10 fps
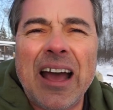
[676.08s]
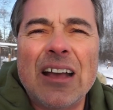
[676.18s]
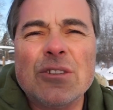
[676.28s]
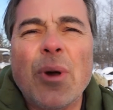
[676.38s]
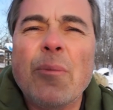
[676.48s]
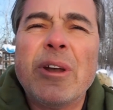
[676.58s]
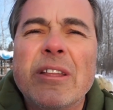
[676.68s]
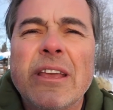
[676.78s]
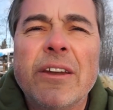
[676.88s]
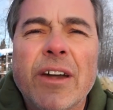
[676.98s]
So I went
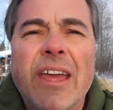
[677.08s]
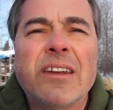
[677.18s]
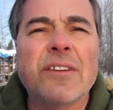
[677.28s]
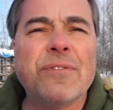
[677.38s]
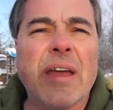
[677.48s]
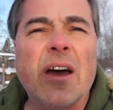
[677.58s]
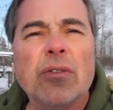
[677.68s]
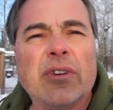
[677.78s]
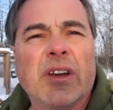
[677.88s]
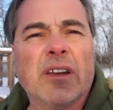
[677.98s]
on the internet and I
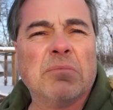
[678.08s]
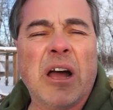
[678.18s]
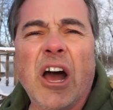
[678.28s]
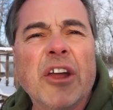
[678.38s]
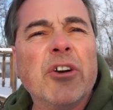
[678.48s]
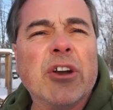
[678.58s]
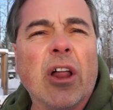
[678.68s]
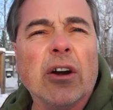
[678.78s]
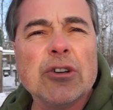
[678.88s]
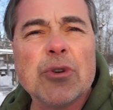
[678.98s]
found a
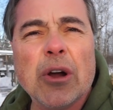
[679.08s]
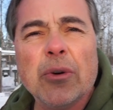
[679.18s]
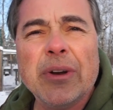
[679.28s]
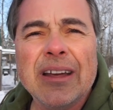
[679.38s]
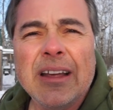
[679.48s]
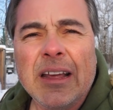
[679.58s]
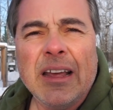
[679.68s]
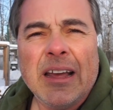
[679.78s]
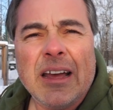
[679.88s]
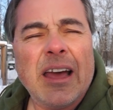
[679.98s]
$100 drone.
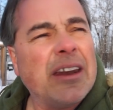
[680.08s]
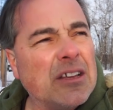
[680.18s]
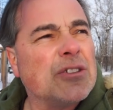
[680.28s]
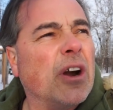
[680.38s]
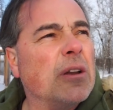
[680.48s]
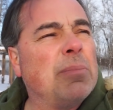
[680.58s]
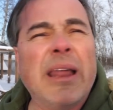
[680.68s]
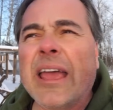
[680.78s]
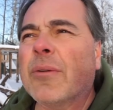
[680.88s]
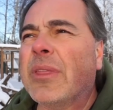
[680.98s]
And I started
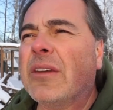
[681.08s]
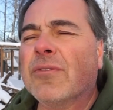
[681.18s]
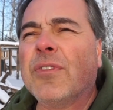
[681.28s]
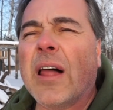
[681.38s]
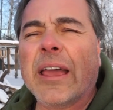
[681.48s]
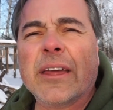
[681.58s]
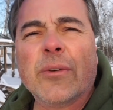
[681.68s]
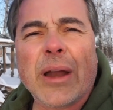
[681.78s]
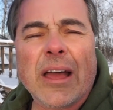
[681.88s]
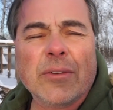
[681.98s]
playing with it and flying it
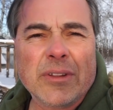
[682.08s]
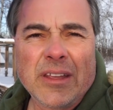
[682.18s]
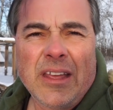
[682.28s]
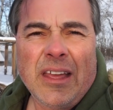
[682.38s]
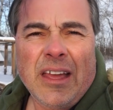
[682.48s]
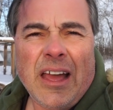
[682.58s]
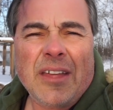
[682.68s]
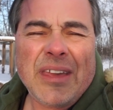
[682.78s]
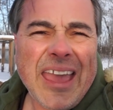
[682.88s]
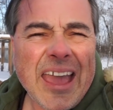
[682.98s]
around.
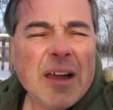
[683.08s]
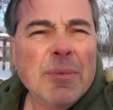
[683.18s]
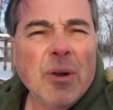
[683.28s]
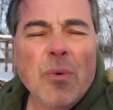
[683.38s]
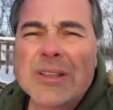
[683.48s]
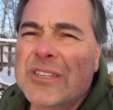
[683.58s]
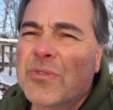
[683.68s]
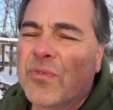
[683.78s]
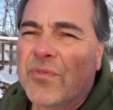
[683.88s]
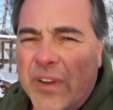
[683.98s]
The camera
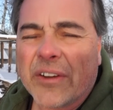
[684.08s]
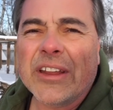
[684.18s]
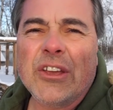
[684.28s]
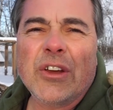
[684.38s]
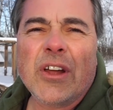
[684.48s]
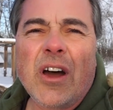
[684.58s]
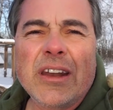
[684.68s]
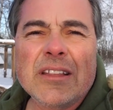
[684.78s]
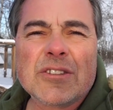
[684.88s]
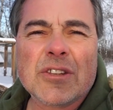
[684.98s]
wasn't very good
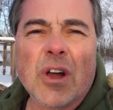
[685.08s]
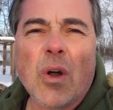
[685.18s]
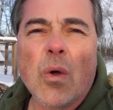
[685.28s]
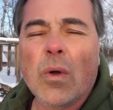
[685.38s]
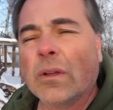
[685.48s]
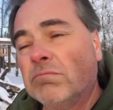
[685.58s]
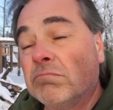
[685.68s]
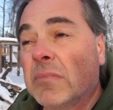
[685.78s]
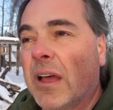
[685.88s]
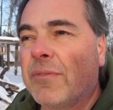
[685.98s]
on it, so
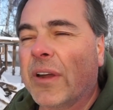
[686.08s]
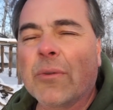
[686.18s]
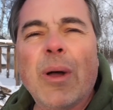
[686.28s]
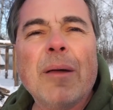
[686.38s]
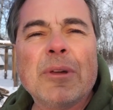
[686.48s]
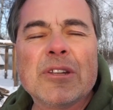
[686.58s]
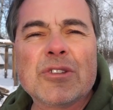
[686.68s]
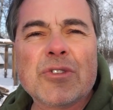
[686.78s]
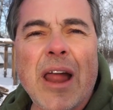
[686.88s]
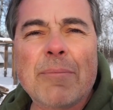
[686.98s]
I figured, well, I'm going to
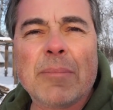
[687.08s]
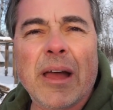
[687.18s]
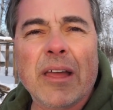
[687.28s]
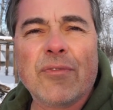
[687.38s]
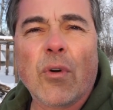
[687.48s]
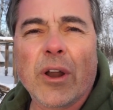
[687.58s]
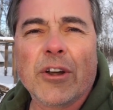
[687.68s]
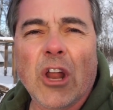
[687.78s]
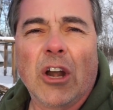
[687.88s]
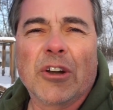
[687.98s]
strap my
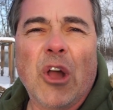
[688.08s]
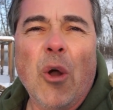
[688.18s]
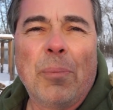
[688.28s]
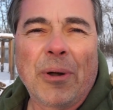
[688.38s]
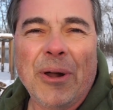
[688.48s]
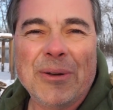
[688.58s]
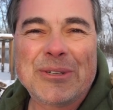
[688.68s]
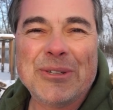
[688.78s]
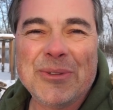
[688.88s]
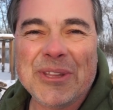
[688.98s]
$400 GoPro
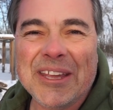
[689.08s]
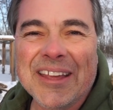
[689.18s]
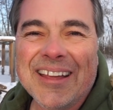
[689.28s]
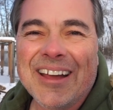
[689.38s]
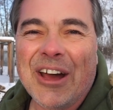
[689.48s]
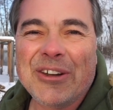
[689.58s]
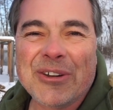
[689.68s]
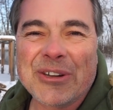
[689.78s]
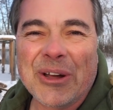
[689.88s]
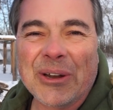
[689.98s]
to the
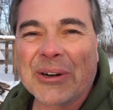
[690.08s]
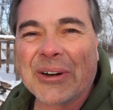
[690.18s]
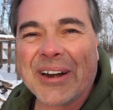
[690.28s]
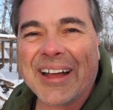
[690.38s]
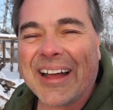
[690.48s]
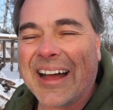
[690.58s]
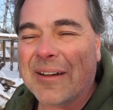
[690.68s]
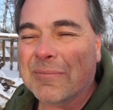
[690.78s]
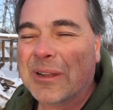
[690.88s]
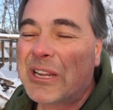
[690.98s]

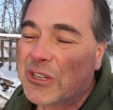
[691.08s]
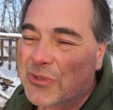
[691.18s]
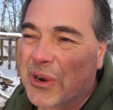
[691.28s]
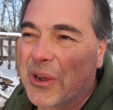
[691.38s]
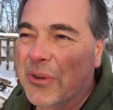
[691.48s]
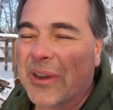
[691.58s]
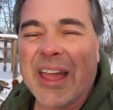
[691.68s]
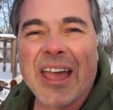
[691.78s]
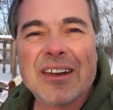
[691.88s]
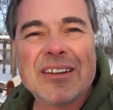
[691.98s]
$100 drone,
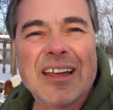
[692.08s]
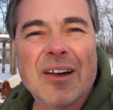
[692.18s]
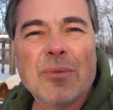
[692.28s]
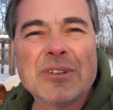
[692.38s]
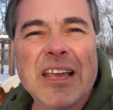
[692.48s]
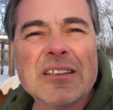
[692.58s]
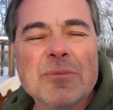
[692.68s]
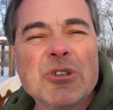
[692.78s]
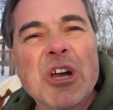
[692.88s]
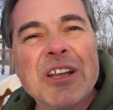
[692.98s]
and we'll take
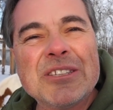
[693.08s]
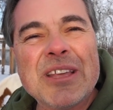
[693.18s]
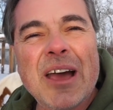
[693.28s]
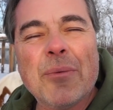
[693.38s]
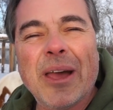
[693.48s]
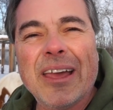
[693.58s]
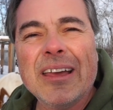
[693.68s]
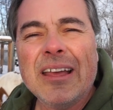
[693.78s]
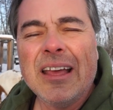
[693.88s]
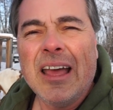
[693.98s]
some shots that way.
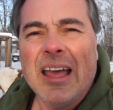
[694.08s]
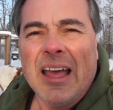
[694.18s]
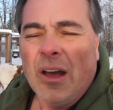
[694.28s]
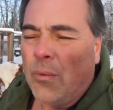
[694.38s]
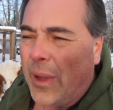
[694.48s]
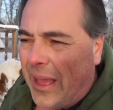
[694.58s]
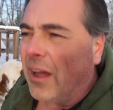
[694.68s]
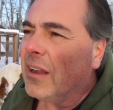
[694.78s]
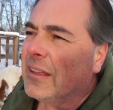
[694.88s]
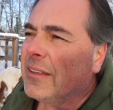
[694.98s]

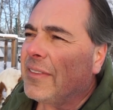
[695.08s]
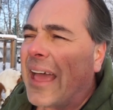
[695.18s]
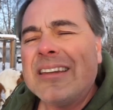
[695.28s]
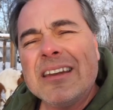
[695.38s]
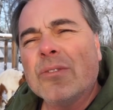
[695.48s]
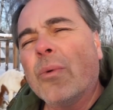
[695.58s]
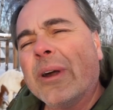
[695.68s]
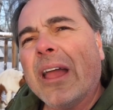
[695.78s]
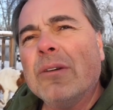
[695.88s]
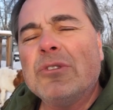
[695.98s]
Well, that didn't
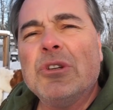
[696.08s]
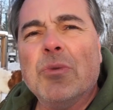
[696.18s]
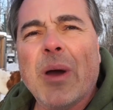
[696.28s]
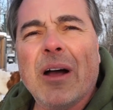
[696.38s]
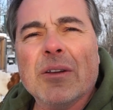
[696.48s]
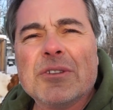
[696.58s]
work out too well.